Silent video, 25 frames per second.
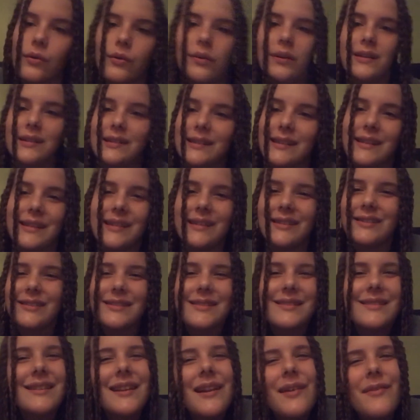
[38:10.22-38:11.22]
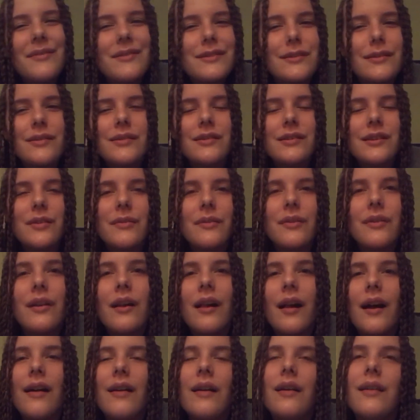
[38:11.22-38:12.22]
Because it just it always looks cute.
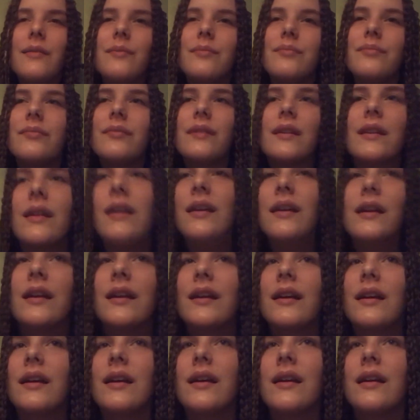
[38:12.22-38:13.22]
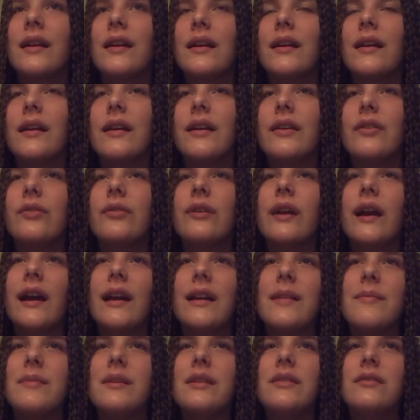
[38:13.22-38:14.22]
It'll, it, it'll
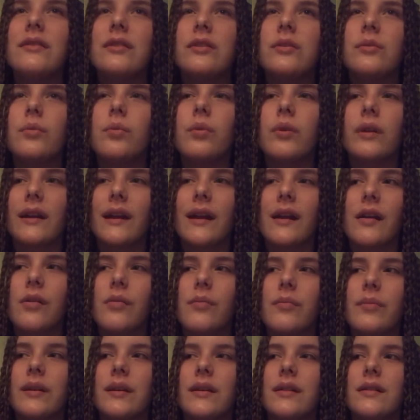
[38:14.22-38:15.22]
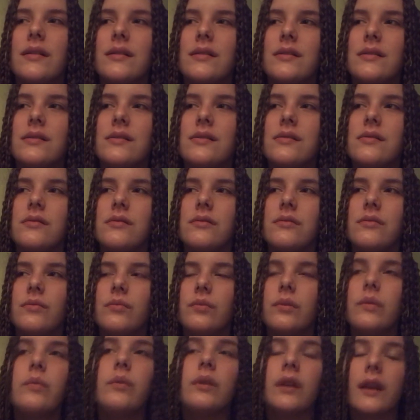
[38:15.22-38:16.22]
kind of be a little worn out because
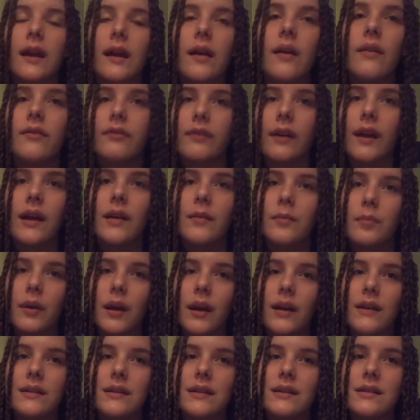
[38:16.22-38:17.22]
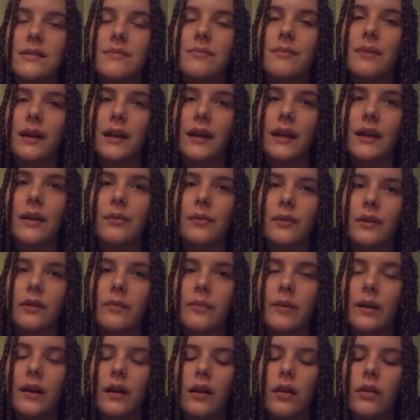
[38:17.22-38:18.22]
we would have had practice and my hair would
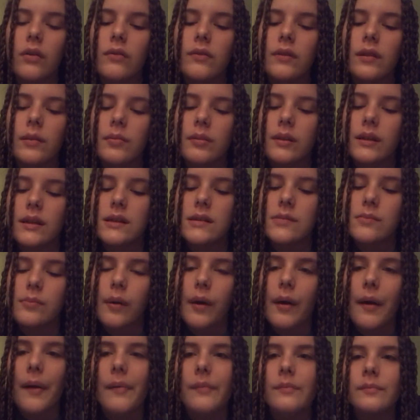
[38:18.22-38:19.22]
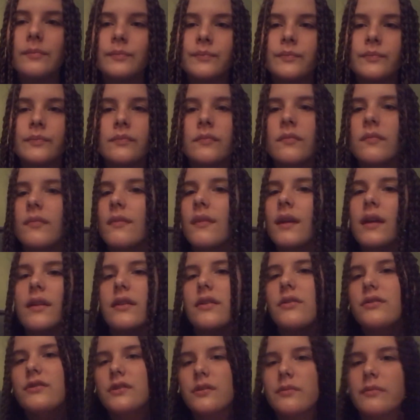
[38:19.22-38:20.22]
have been all over the place. But
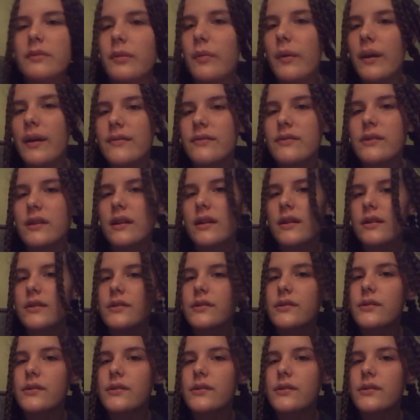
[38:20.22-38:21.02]
there'll still be waves in it.